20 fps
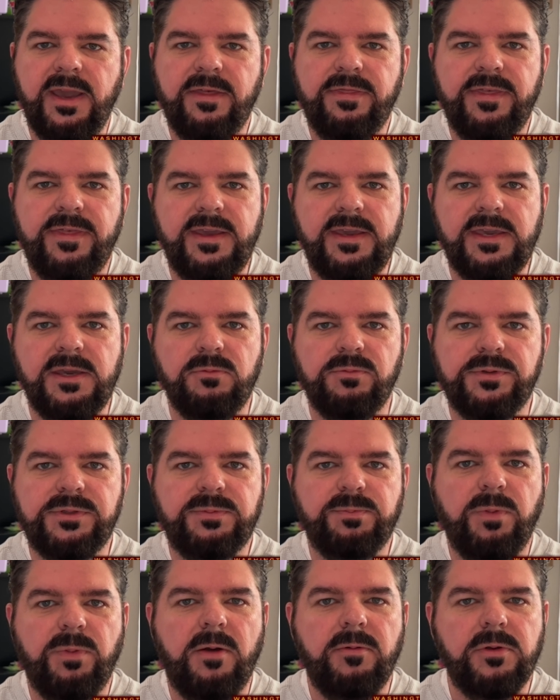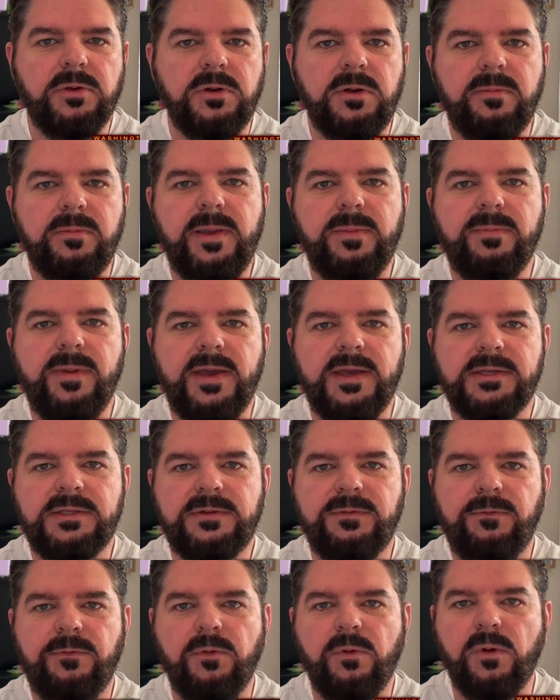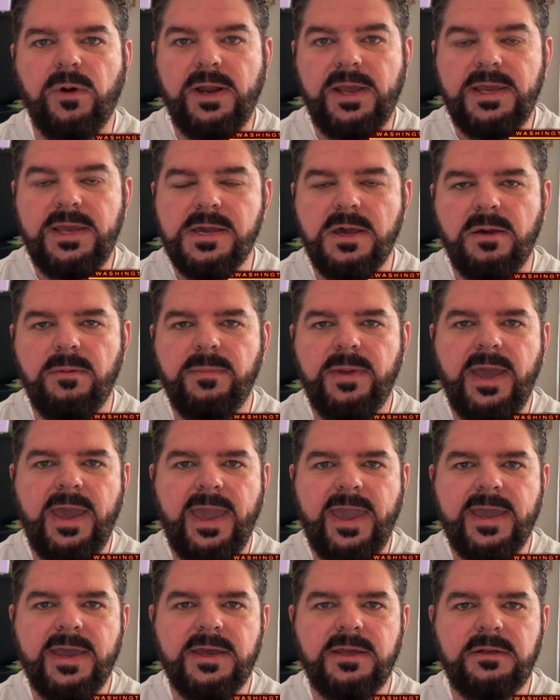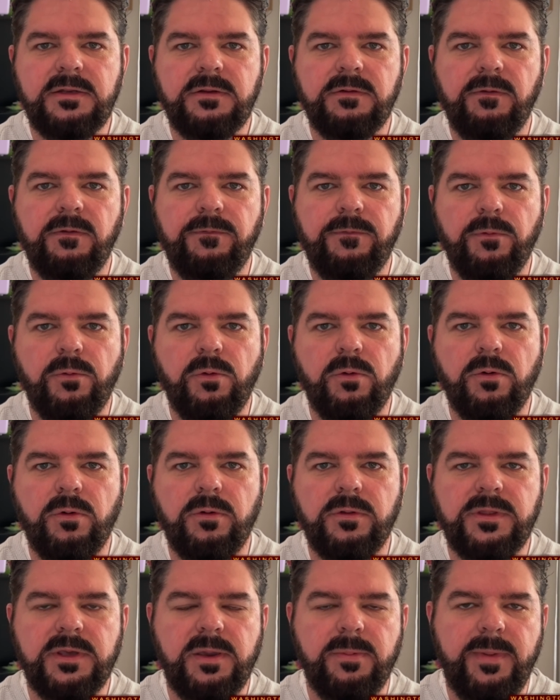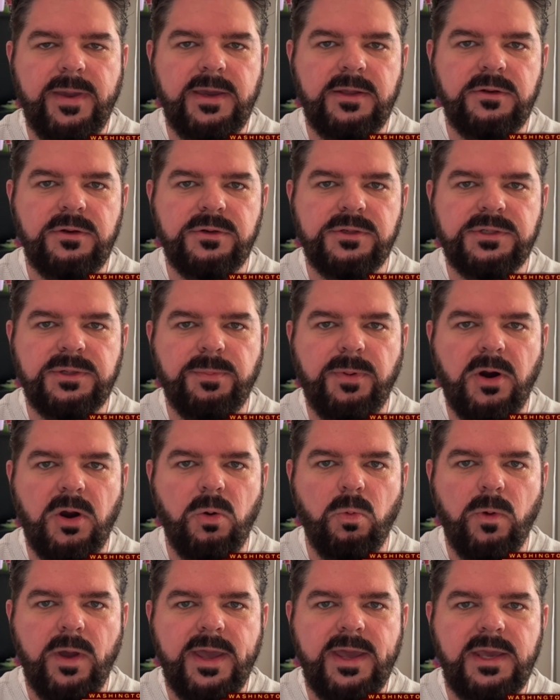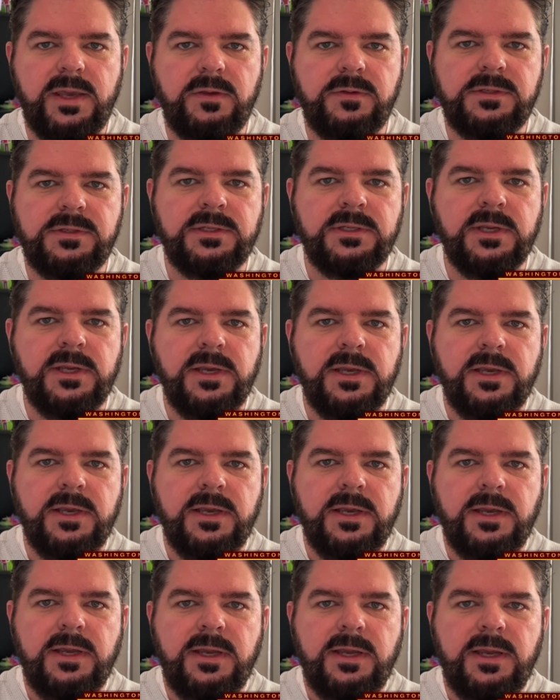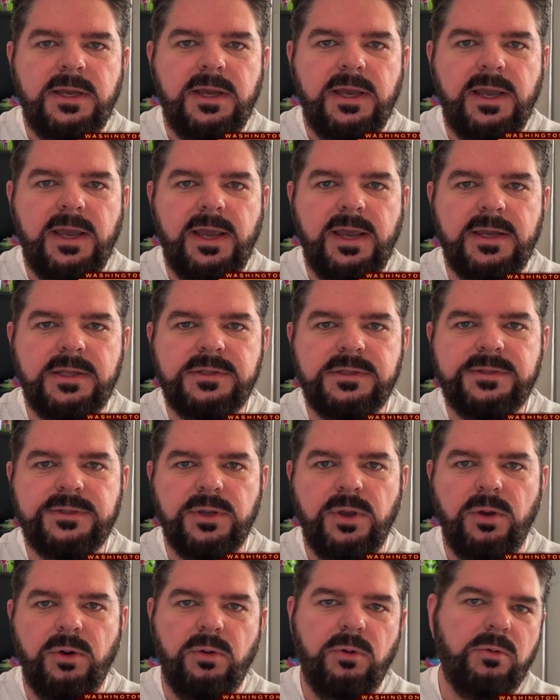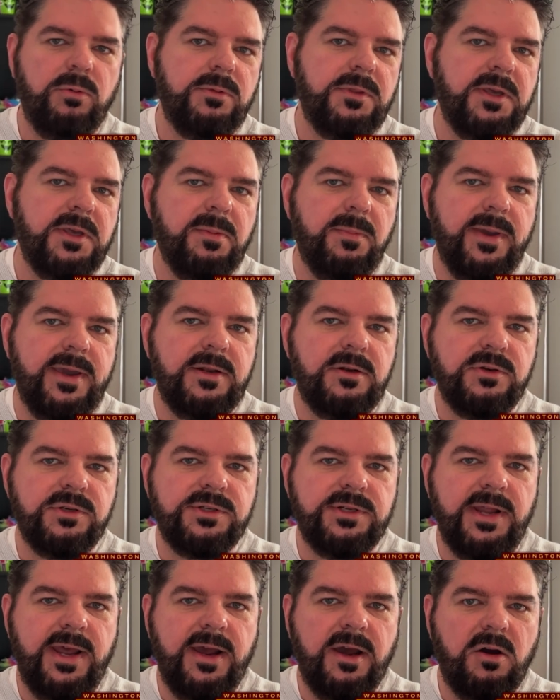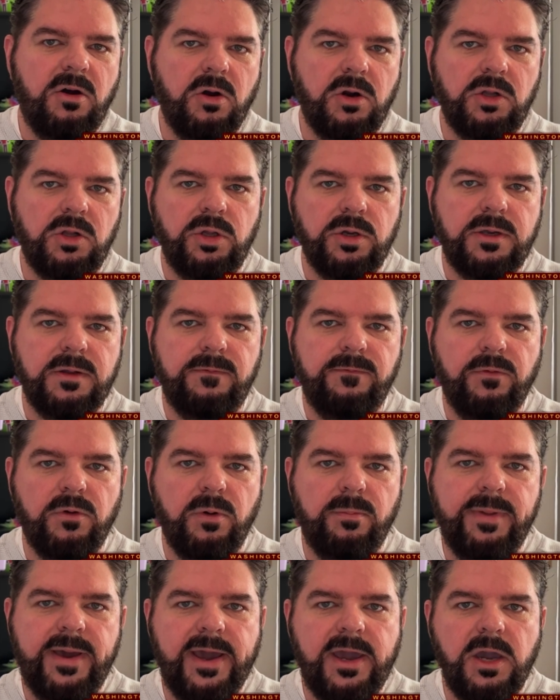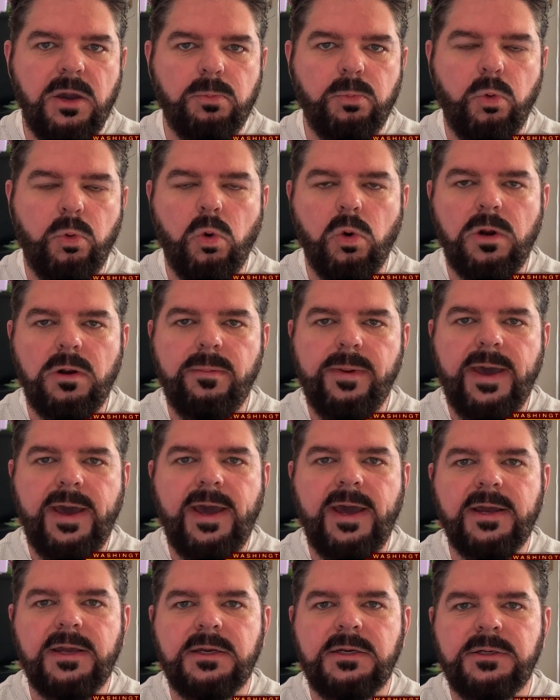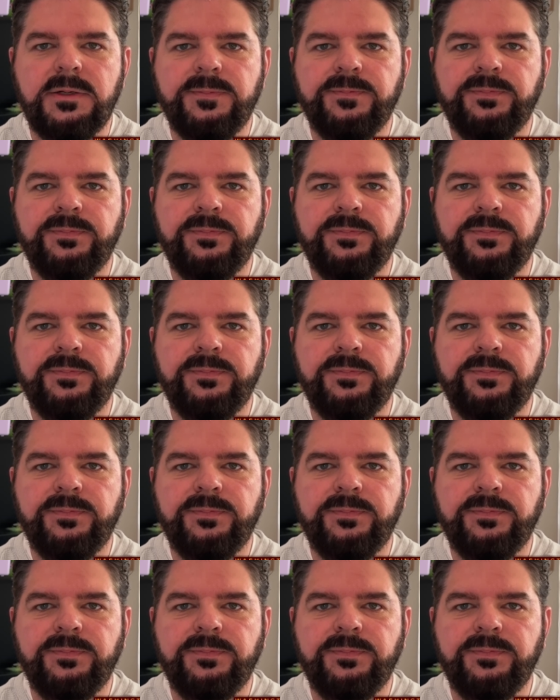I think it was probably going to be best for him and for the Commanders to part ways. And so the commanders now are looking for a backup quarterback.